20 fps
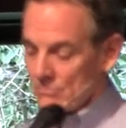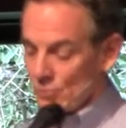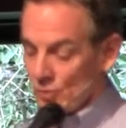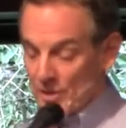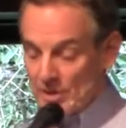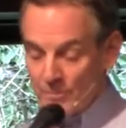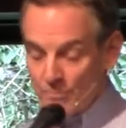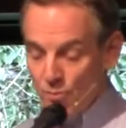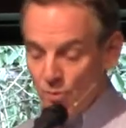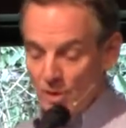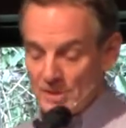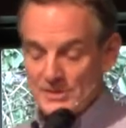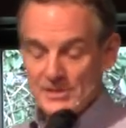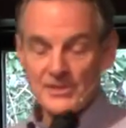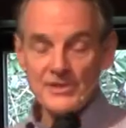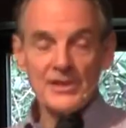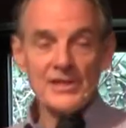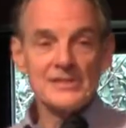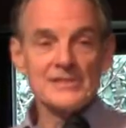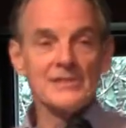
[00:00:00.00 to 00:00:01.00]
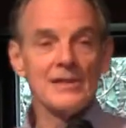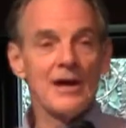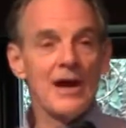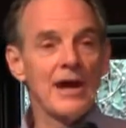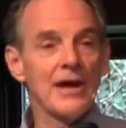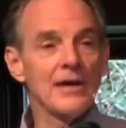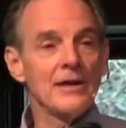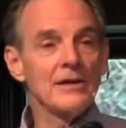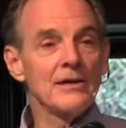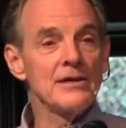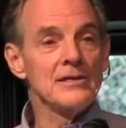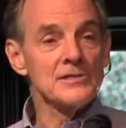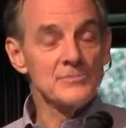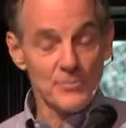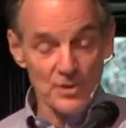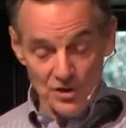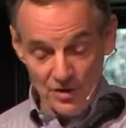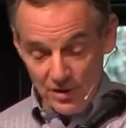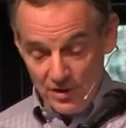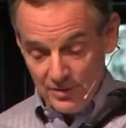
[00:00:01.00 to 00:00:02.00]
We could point to things like his
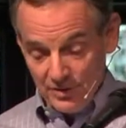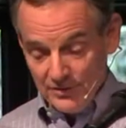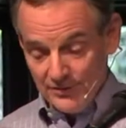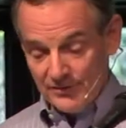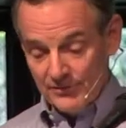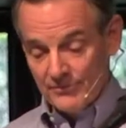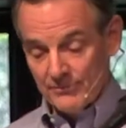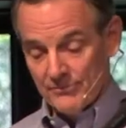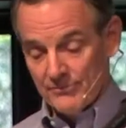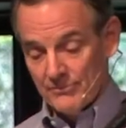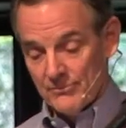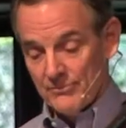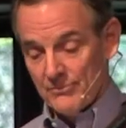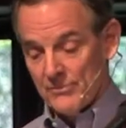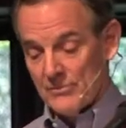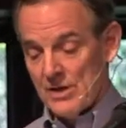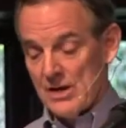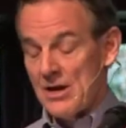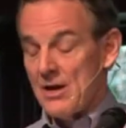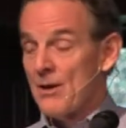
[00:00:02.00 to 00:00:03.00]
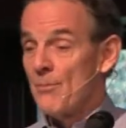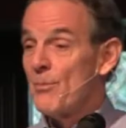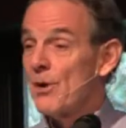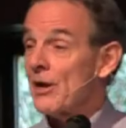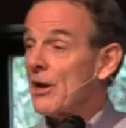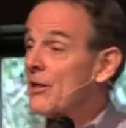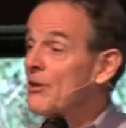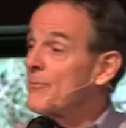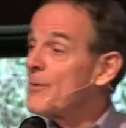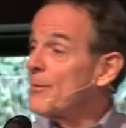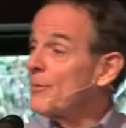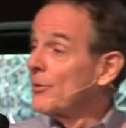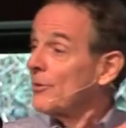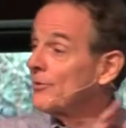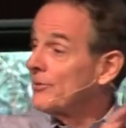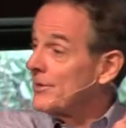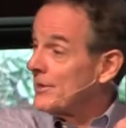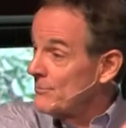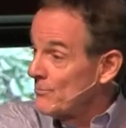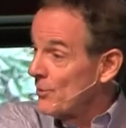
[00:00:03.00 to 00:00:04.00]
miracles, but other
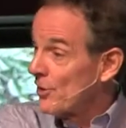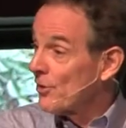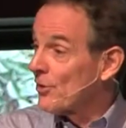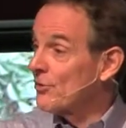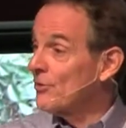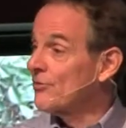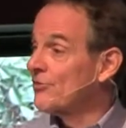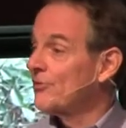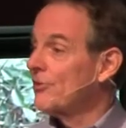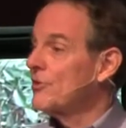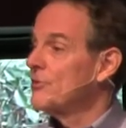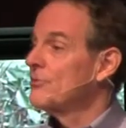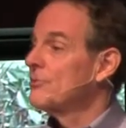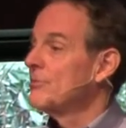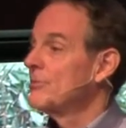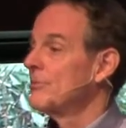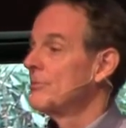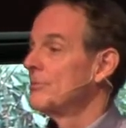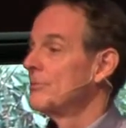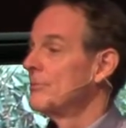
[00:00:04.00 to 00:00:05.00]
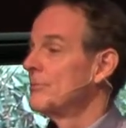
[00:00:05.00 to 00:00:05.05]
people did miracles too.